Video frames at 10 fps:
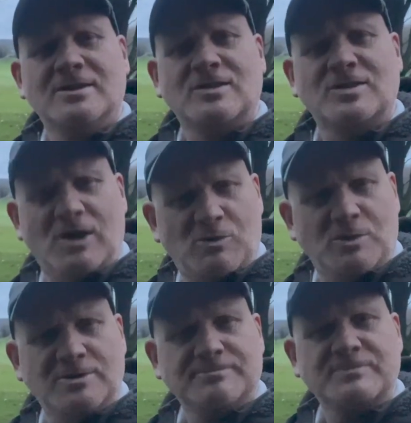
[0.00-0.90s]
So,
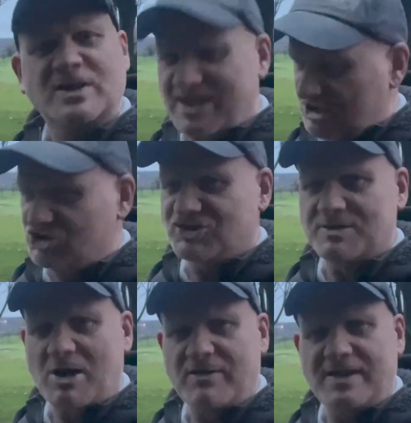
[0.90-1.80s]
catch you
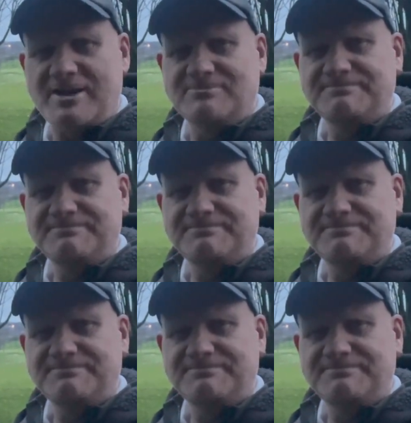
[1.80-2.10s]
tomorrow then.